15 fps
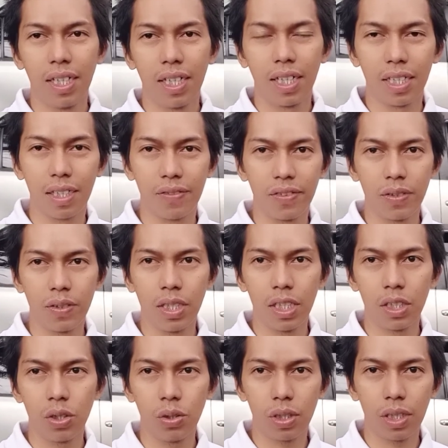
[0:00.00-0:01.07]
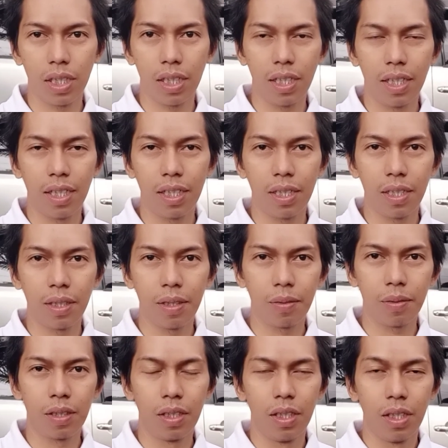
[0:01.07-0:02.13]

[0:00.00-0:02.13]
and after that you can